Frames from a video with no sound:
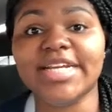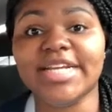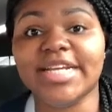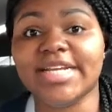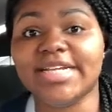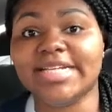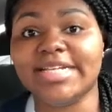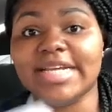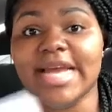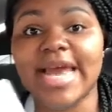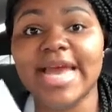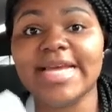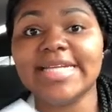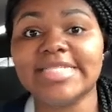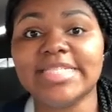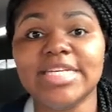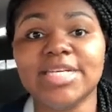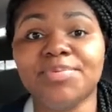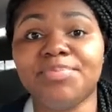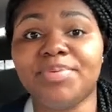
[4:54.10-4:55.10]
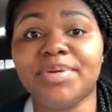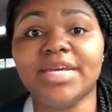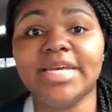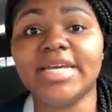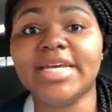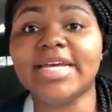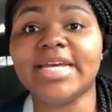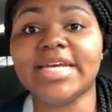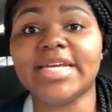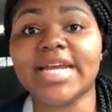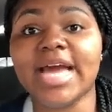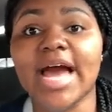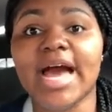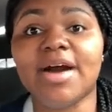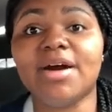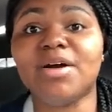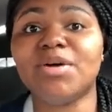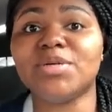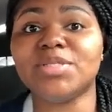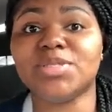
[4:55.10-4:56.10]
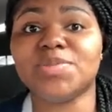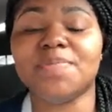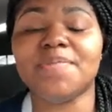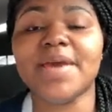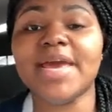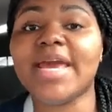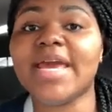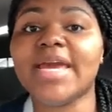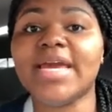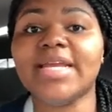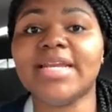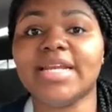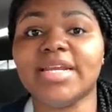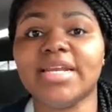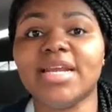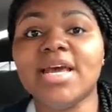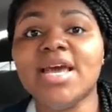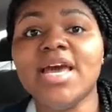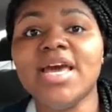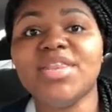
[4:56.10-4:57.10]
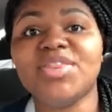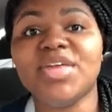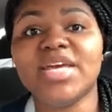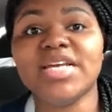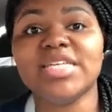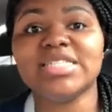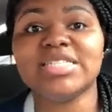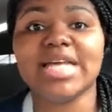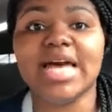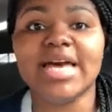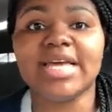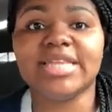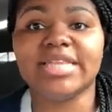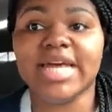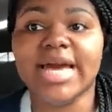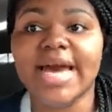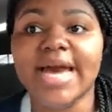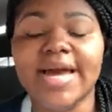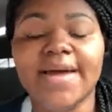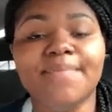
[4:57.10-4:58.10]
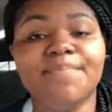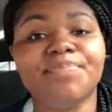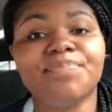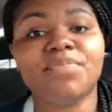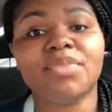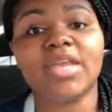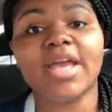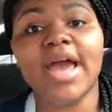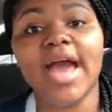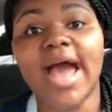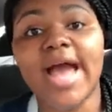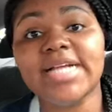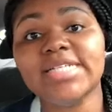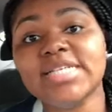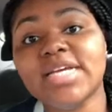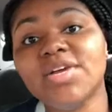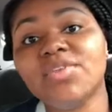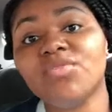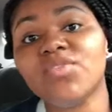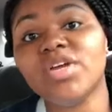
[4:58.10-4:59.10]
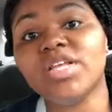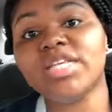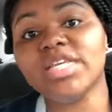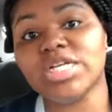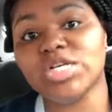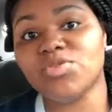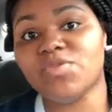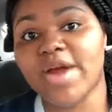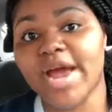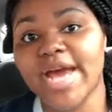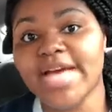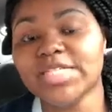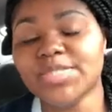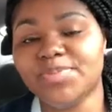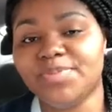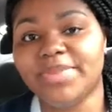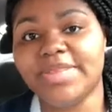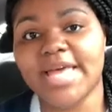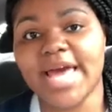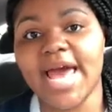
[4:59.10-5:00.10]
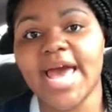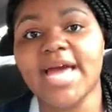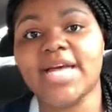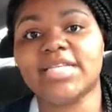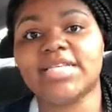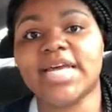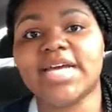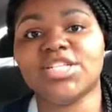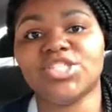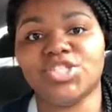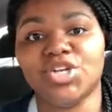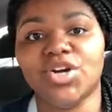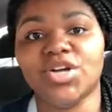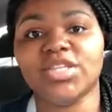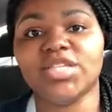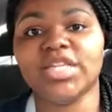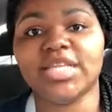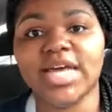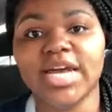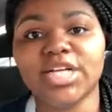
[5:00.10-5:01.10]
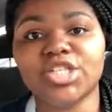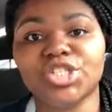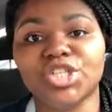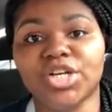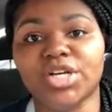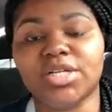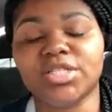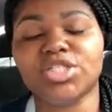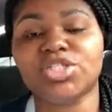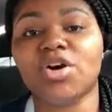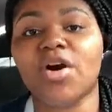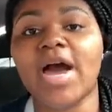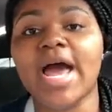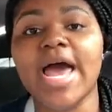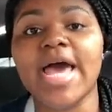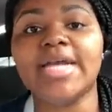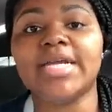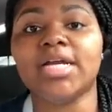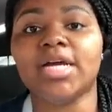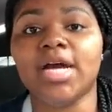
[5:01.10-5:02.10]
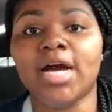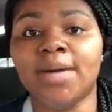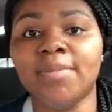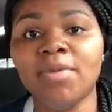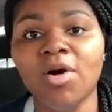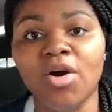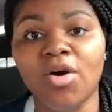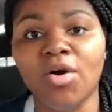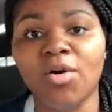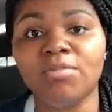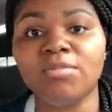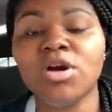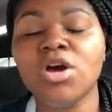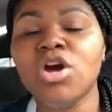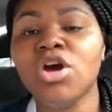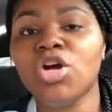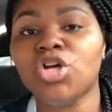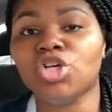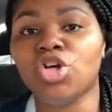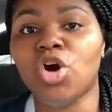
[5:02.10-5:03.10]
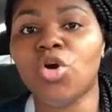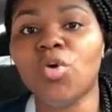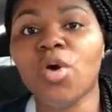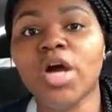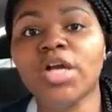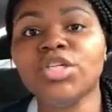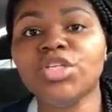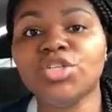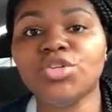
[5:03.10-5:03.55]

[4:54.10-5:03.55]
and ATP and how it's made and things like that, I didn't really grasp that like during the lecture. So I had to come home, go on